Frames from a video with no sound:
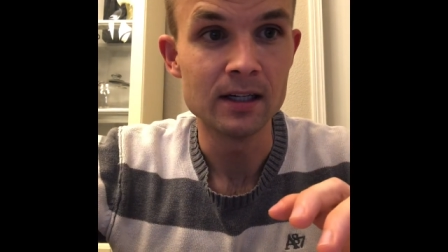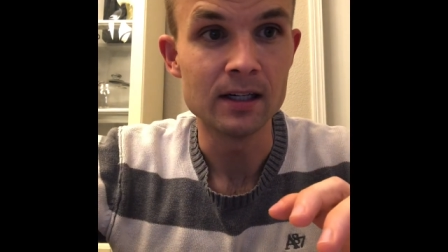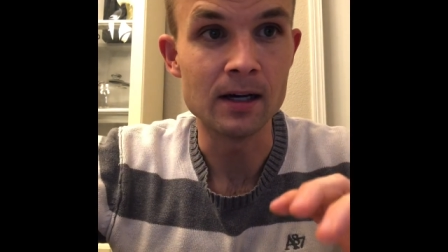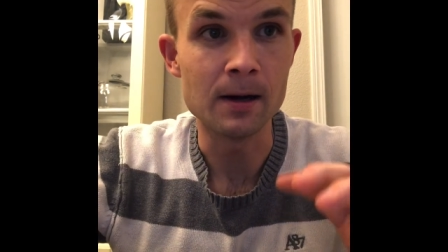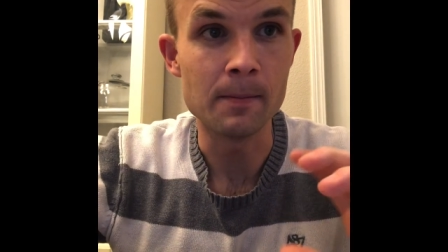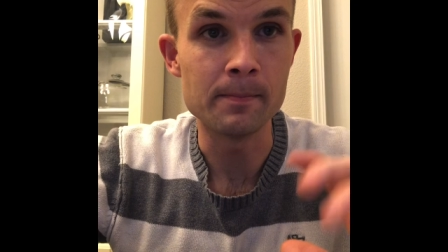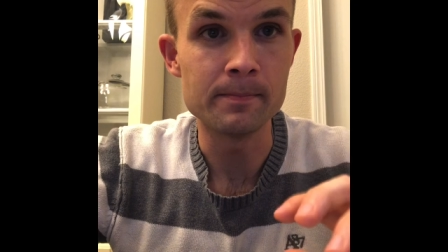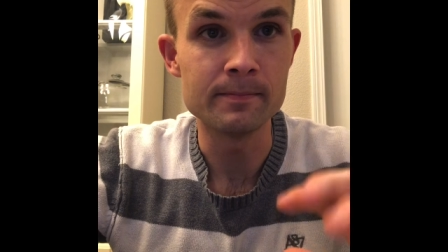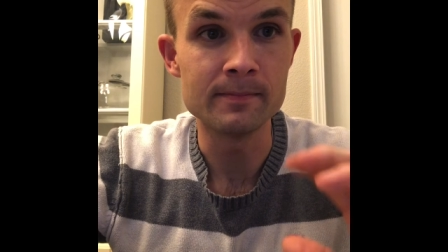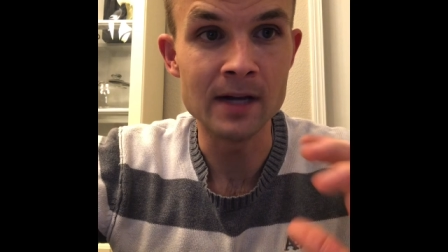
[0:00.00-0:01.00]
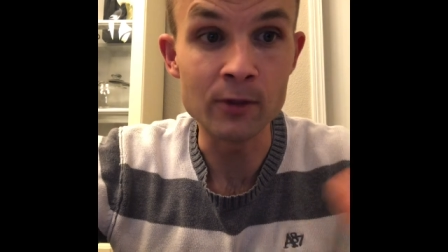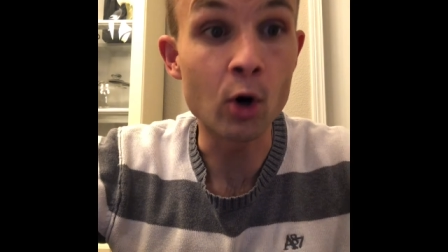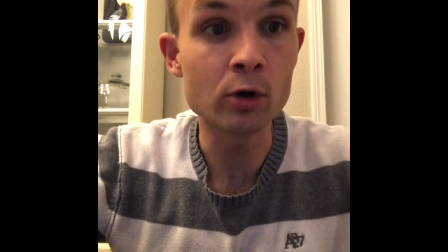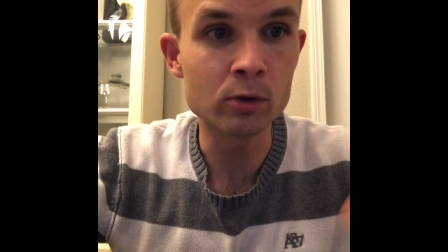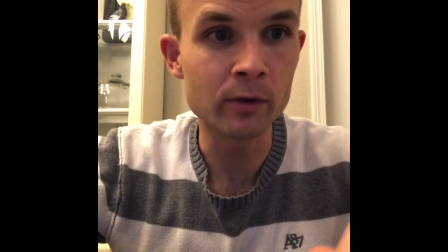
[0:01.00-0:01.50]
Um, in the
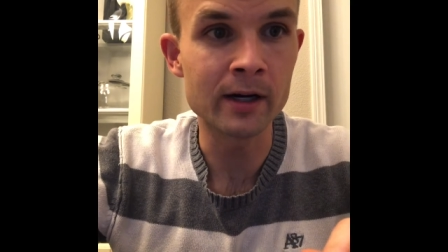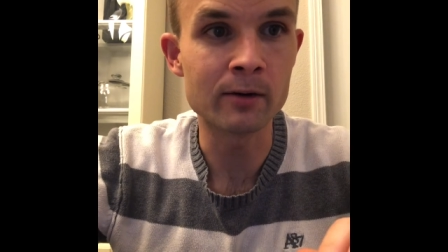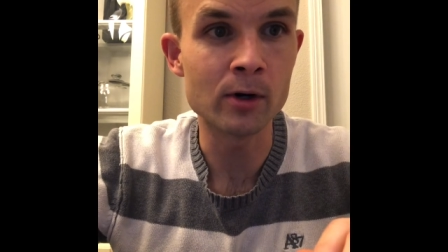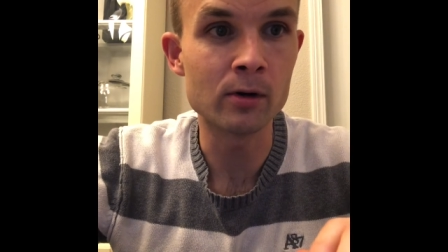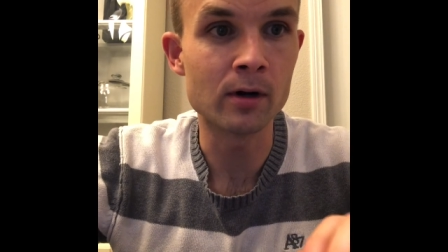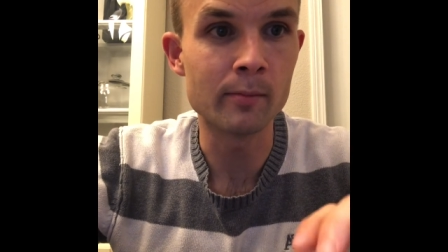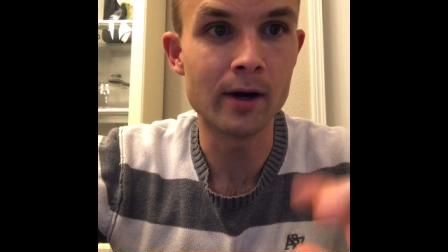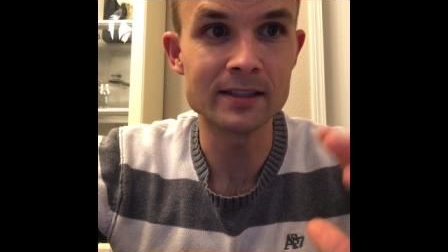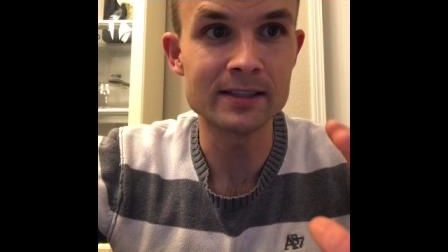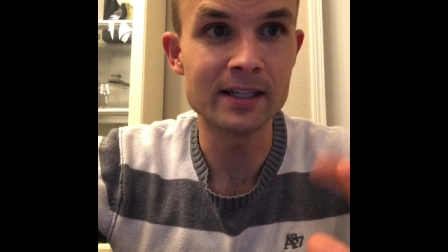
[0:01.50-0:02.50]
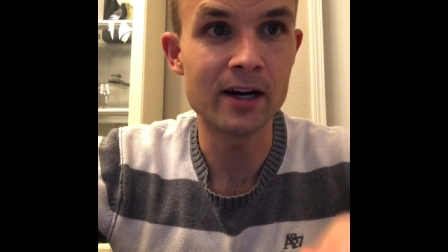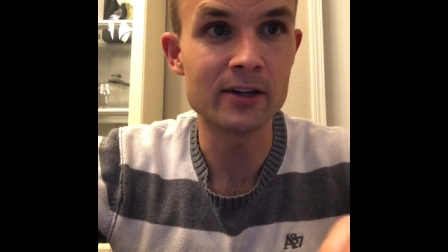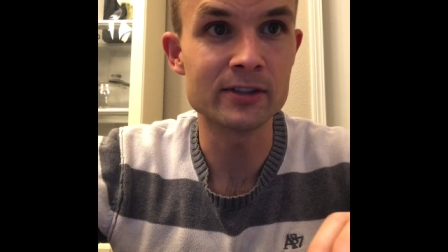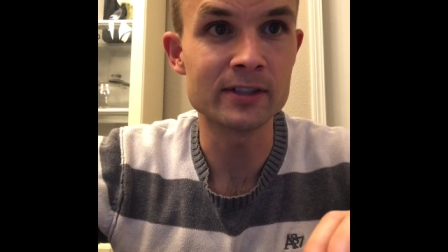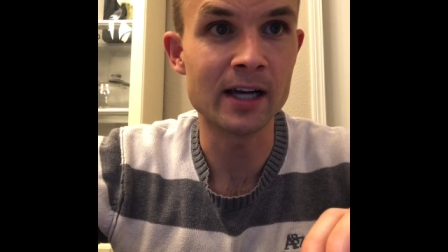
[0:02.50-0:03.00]
article that I wrote on Boston Terrier
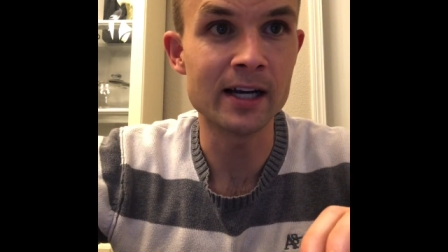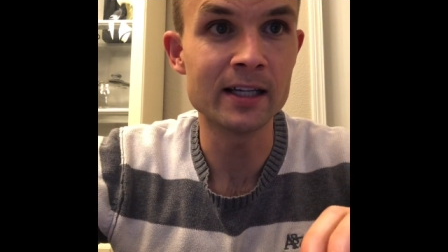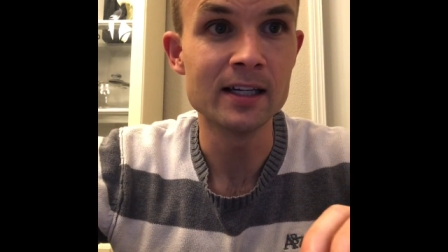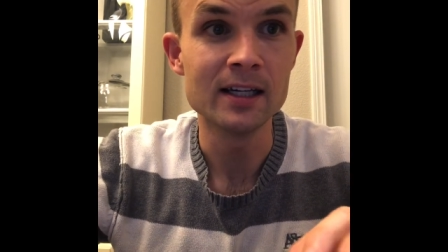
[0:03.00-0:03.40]
Society,